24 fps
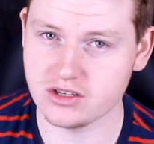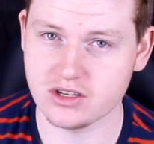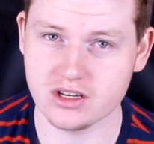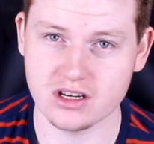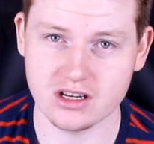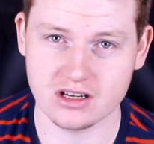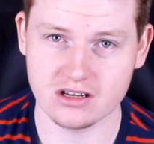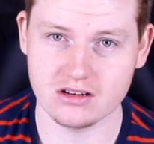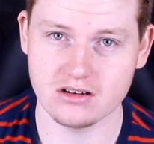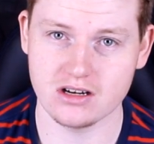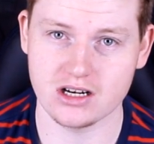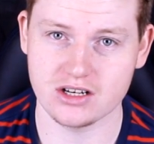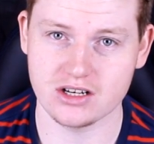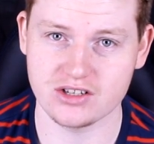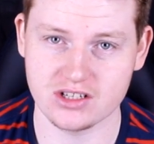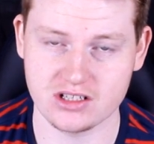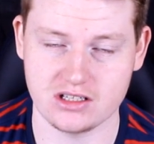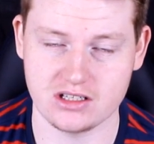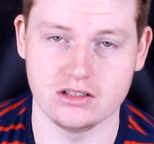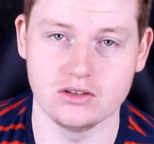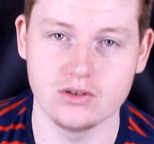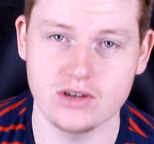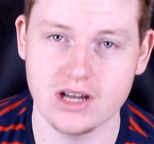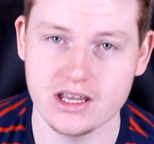You can kind of
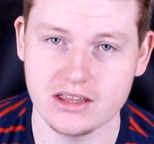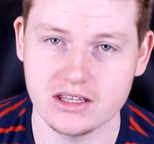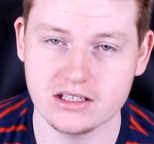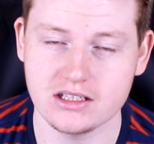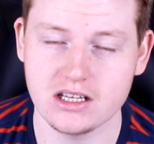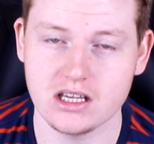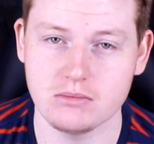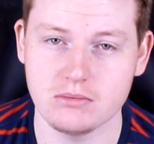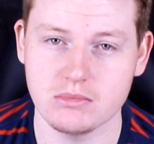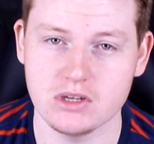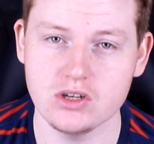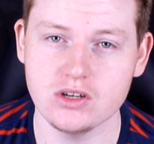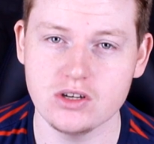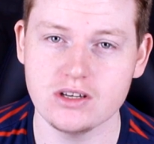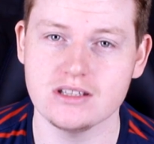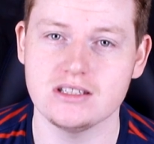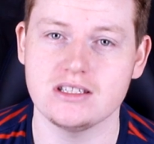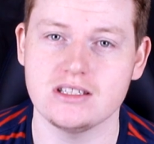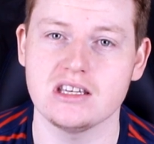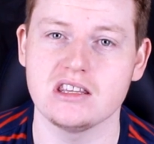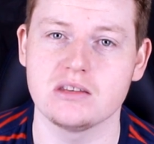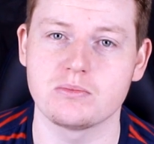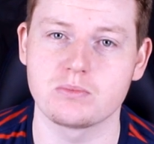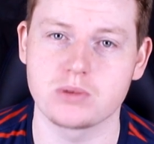just look at the team, and you can
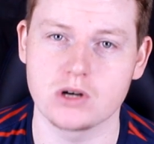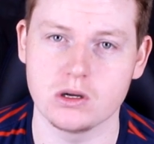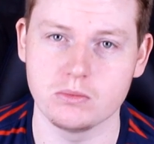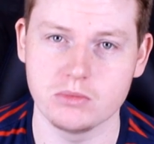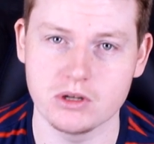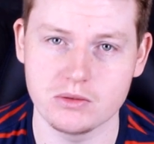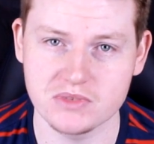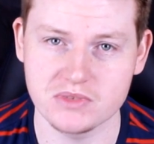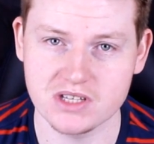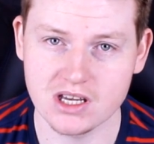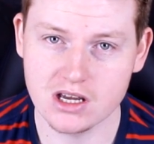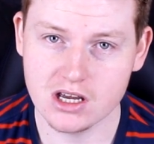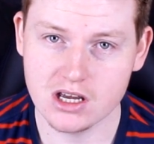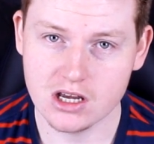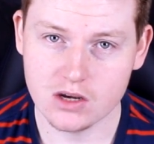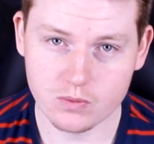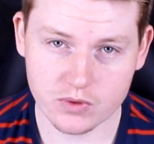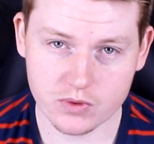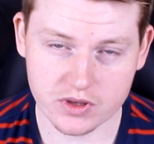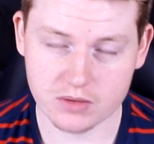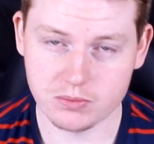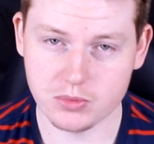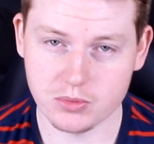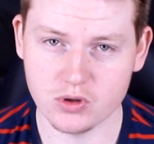see the problems
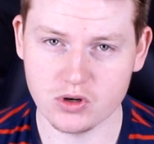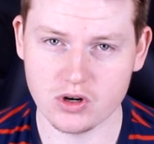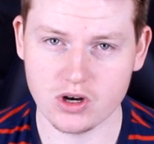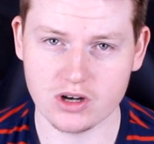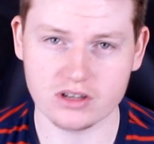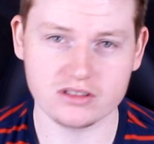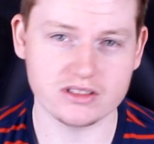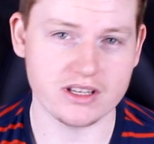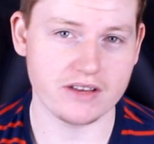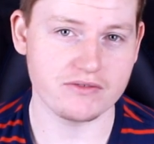with the Bulldogs.